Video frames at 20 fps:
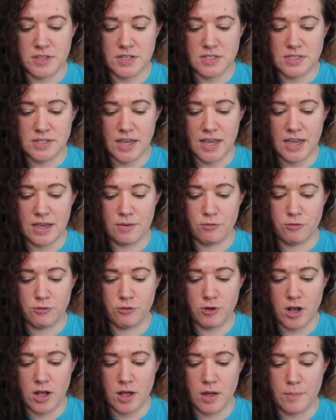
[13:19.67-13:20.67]
This came
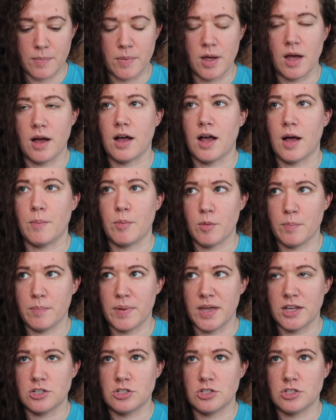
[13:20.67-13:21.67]
from a couple
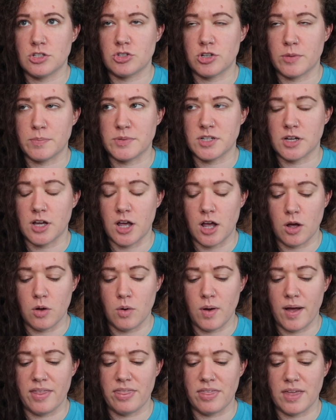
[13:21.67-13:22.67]
bins trips
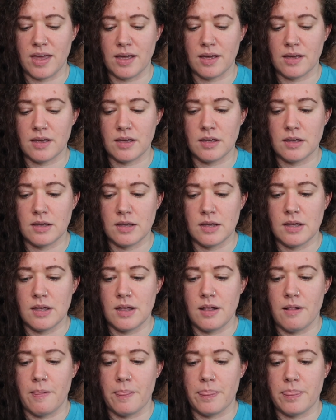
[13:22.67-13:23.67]
ago. I think
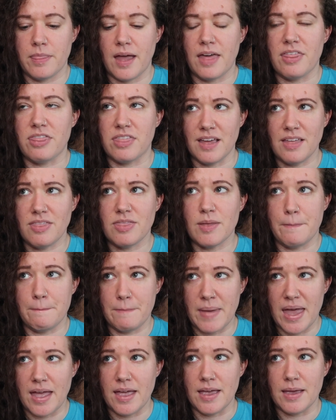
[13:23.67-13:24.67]
the
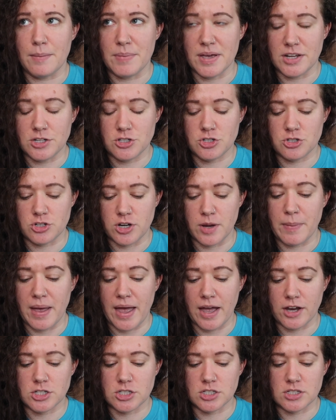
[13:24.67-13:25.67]
May bins trip
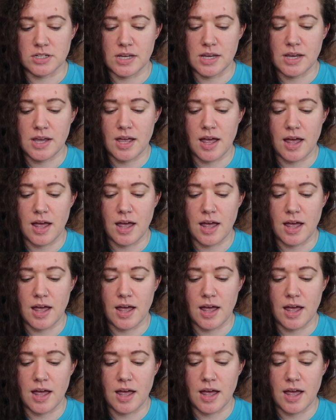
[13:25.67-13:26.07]
actually.